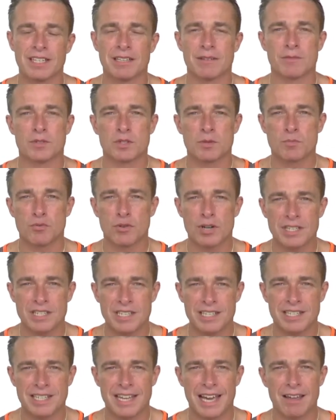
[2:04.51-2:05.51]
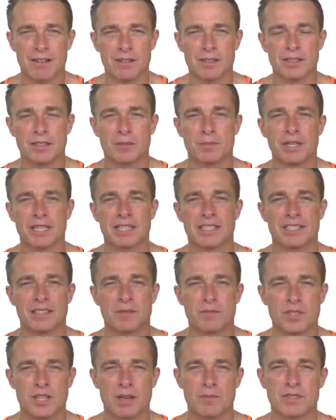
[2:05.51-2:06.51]
Just pressing down a little bit
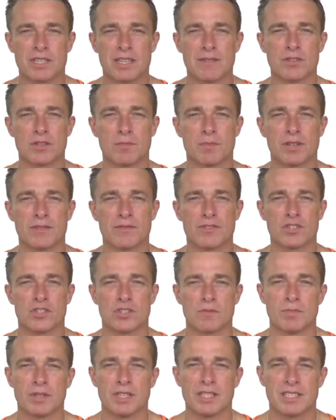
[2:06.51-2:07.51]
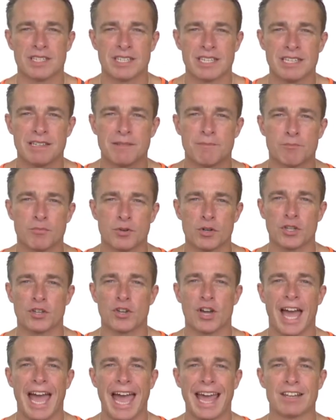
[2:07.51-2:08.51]
sometimes gives a bit of stability. Putting your
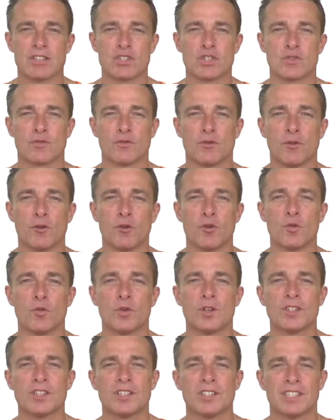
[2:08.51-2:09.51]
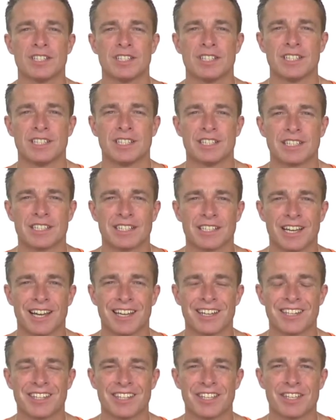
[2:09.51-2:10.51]
hands forward
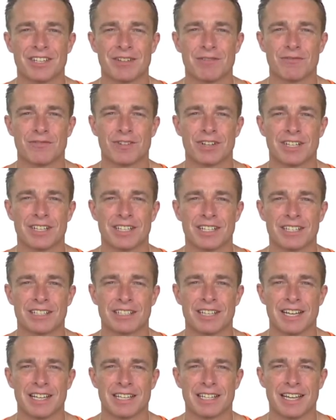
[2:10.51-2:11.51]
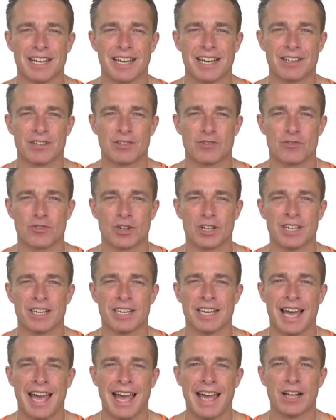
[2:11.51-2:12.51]
can give extra
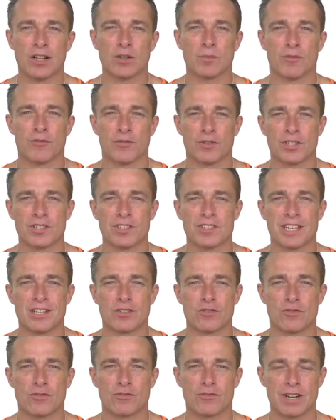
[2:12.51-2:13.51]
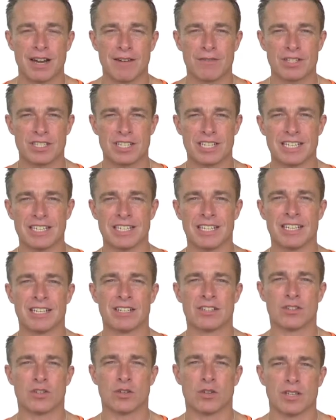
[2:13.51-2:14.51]
help for your centre of gravity,
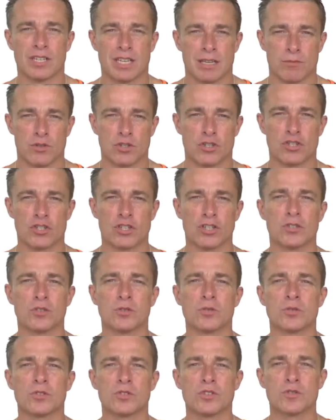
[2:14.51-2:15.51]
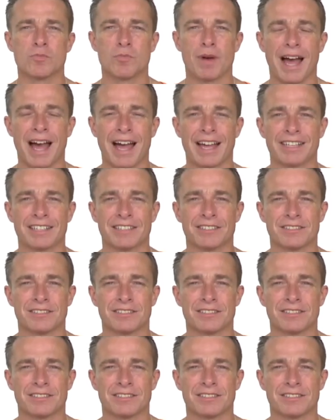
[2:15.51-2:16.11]
so you can keep your shoulders back.